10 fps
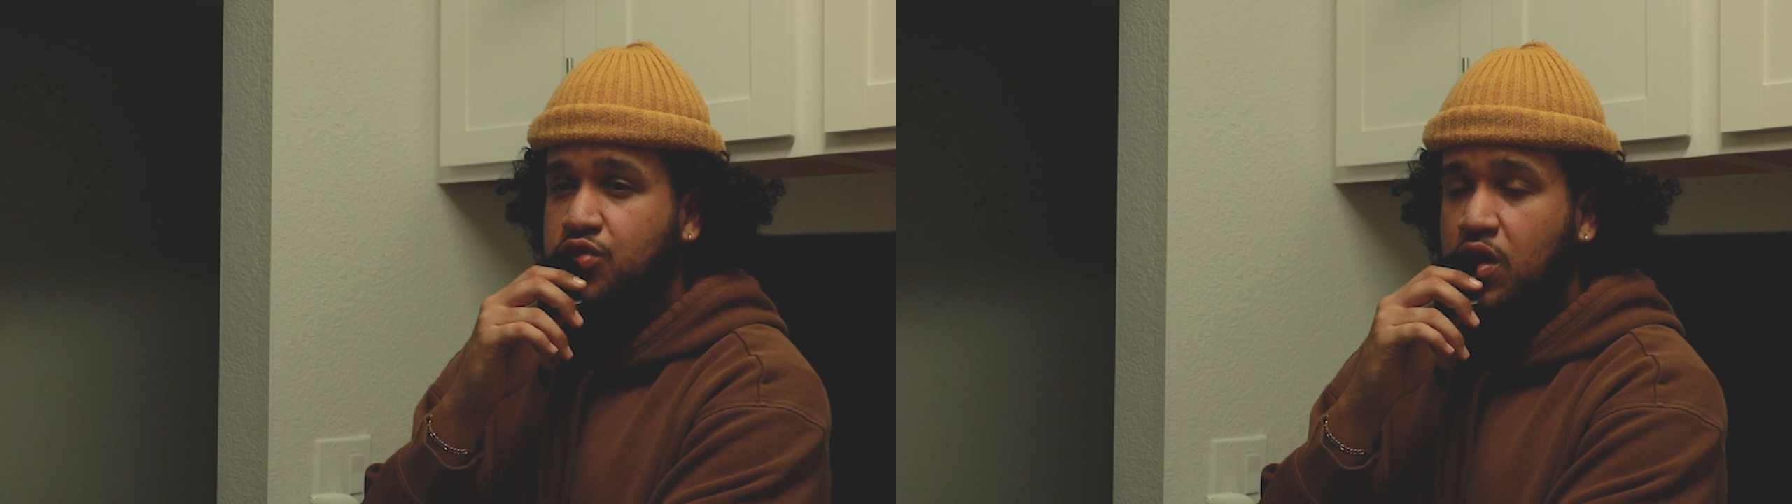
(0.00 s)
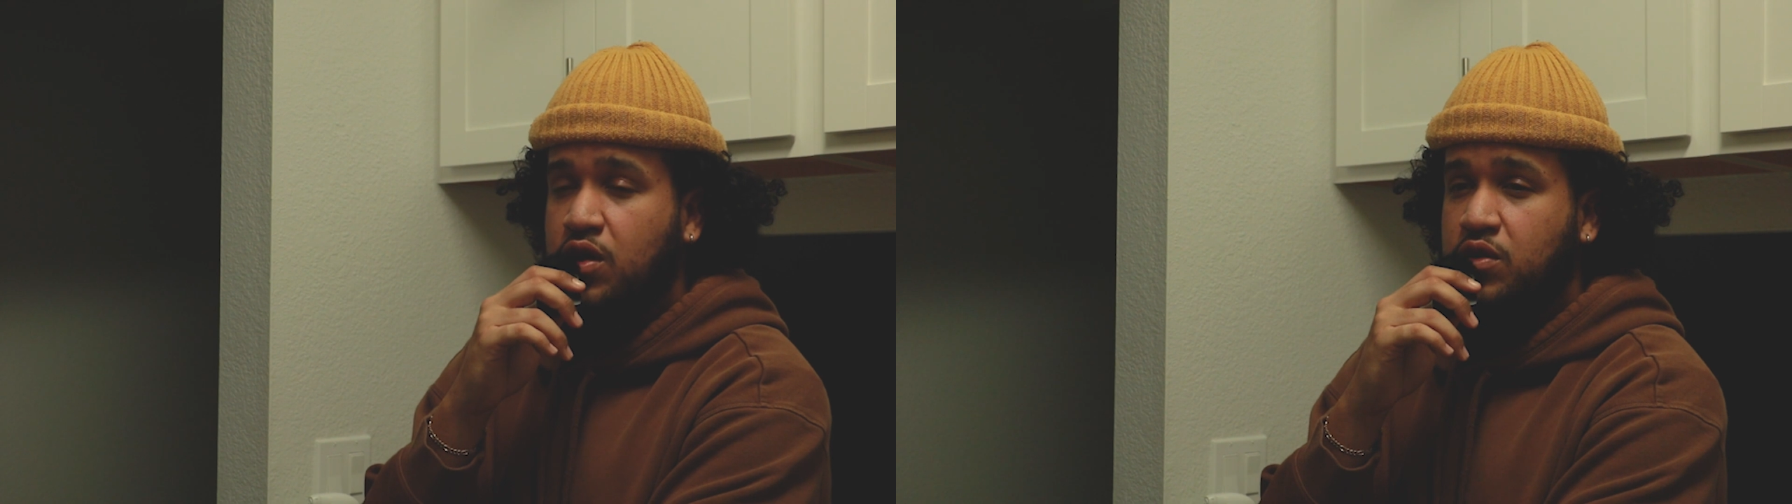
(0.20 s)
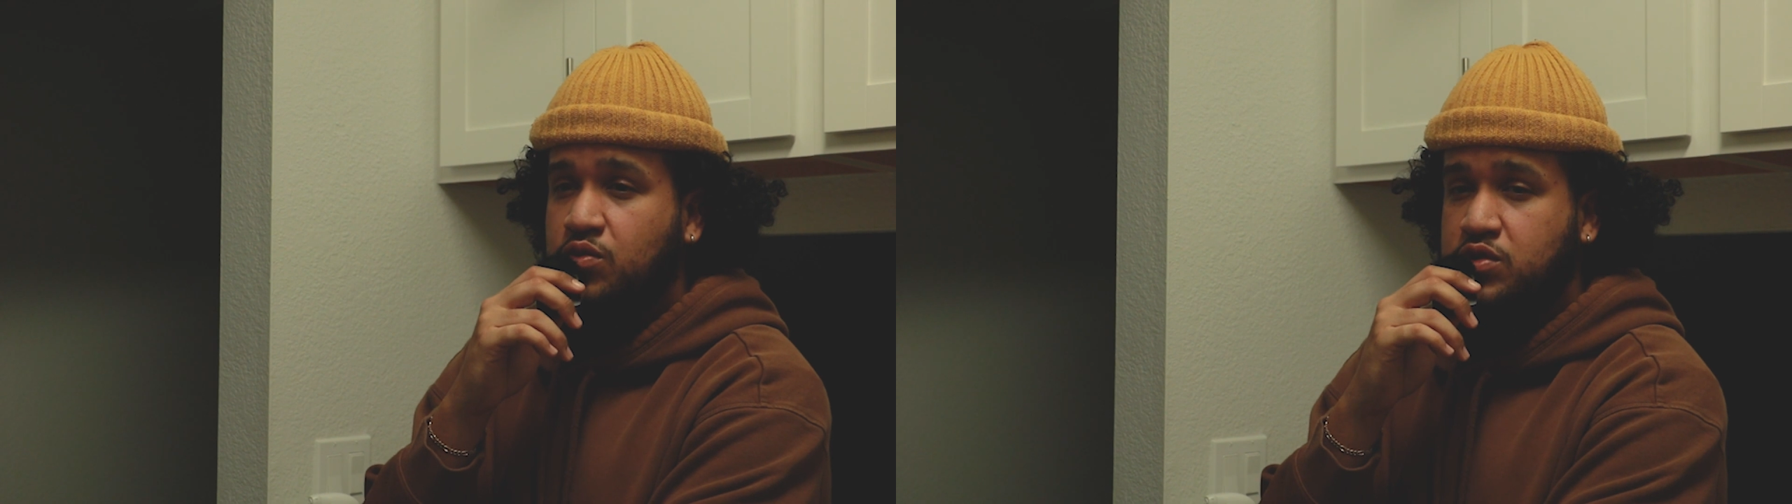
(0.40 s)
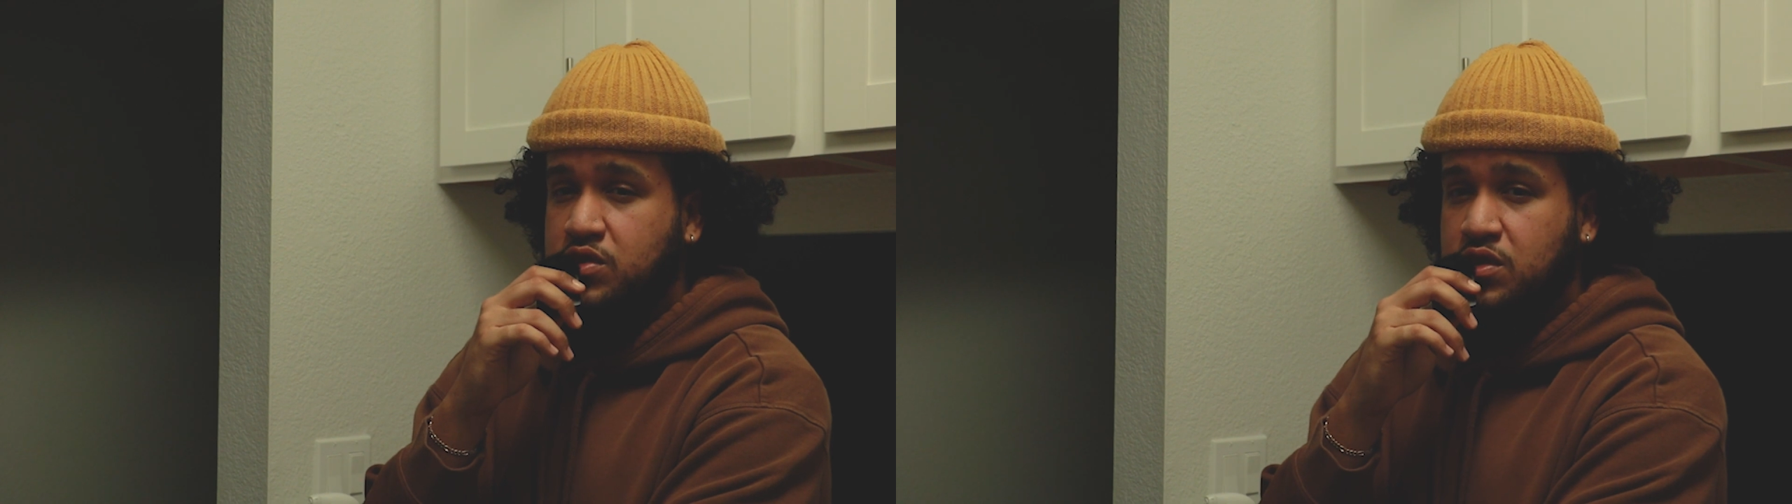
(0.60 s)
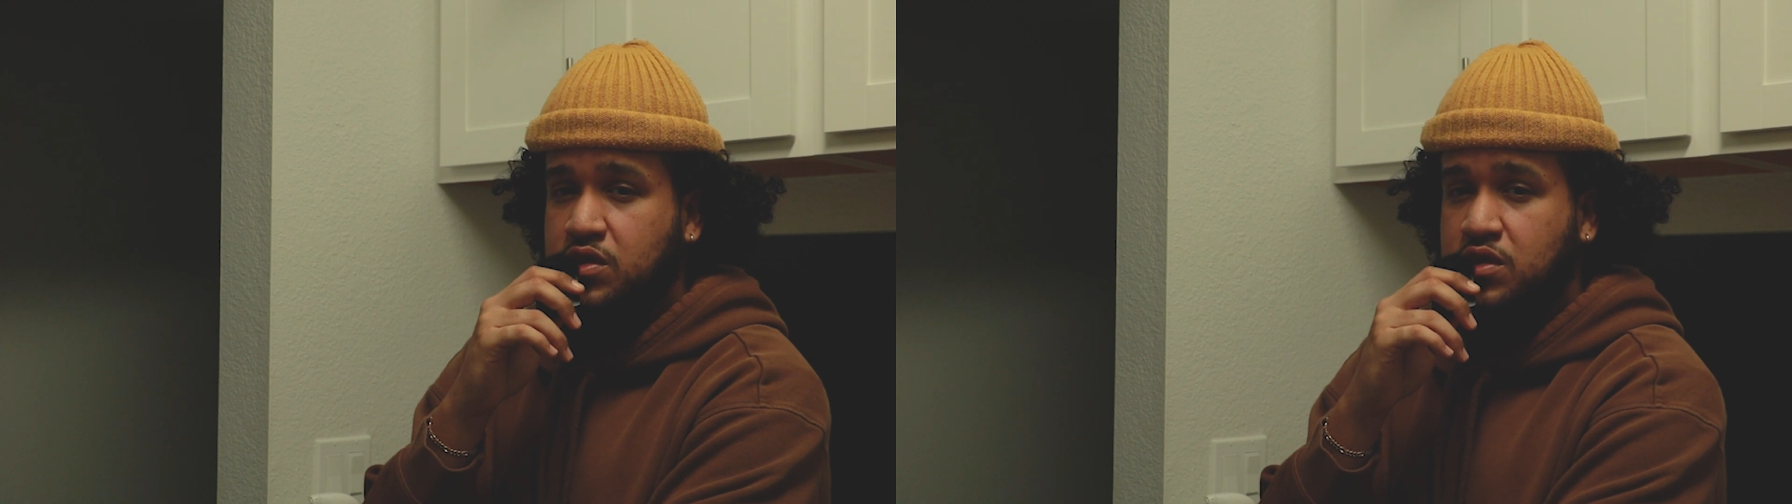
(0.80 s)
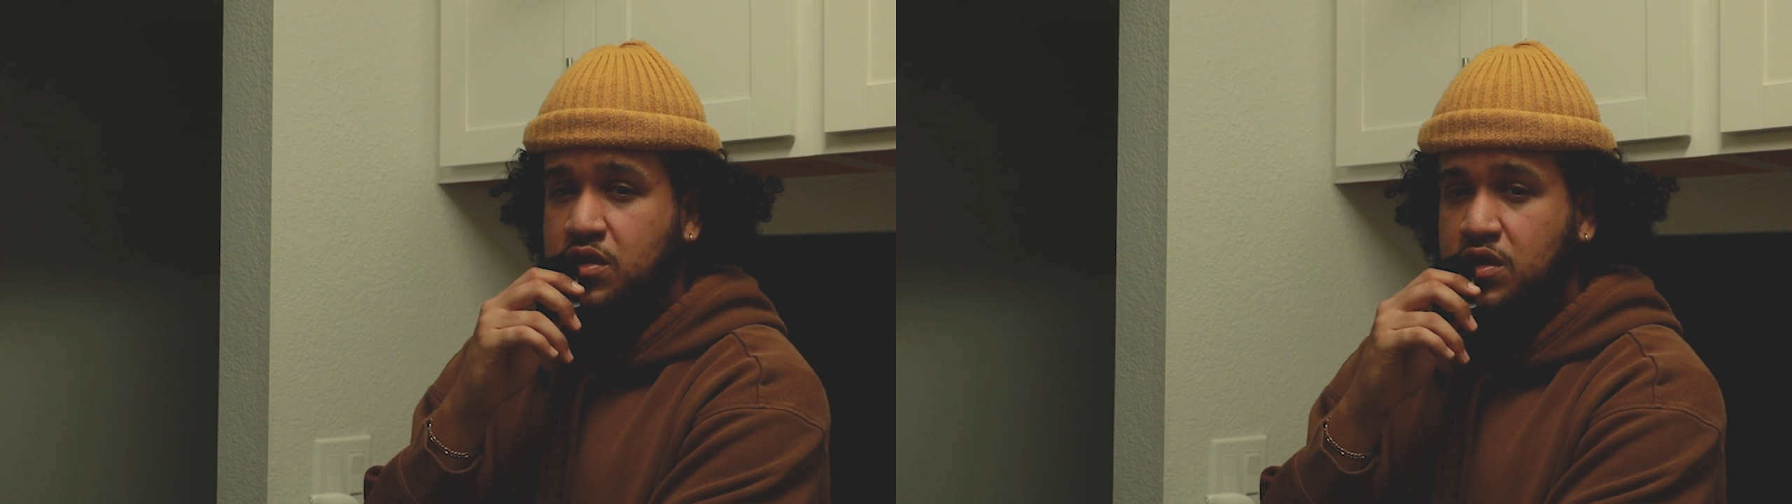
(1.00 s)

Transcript: thought was good